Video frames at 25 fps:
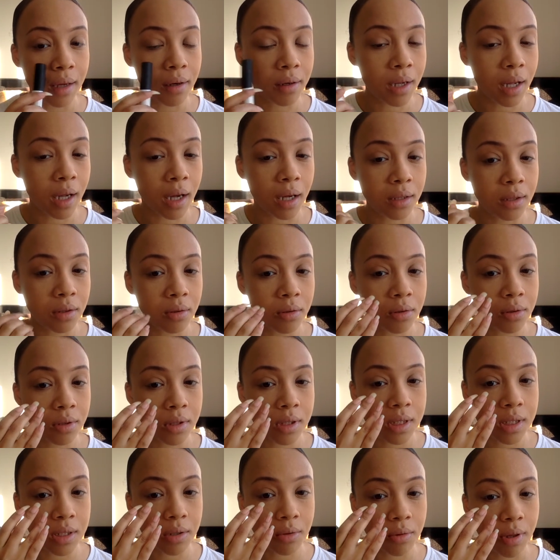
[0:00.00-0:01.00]
Okay, I don't
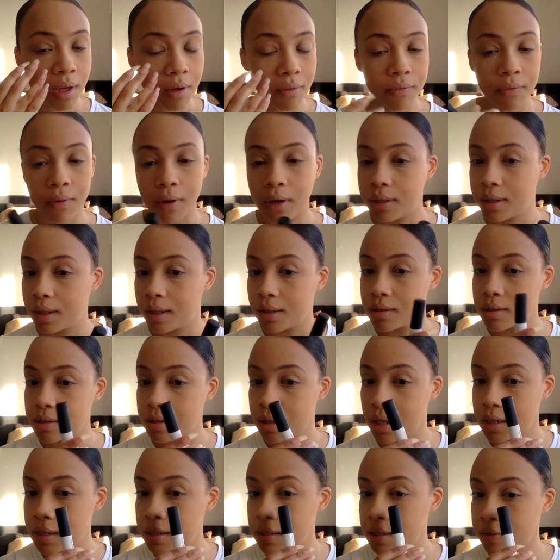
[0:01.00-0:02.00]
conceal that far down, so
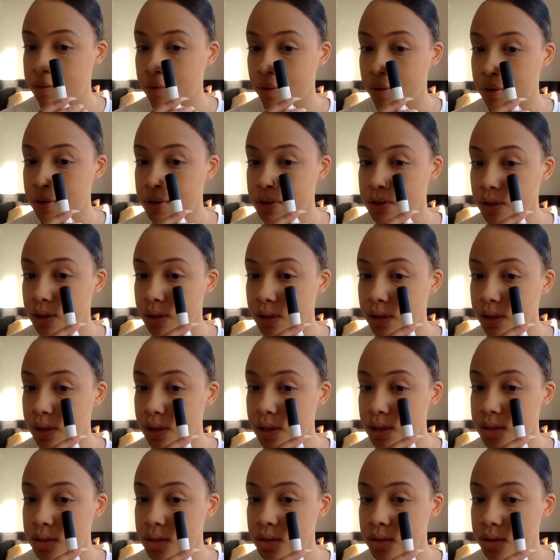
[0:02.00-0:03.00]
let's just focus on
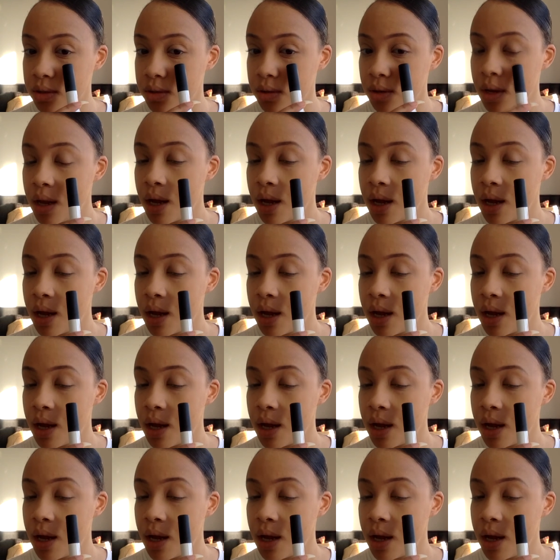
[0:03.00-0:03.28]
these two.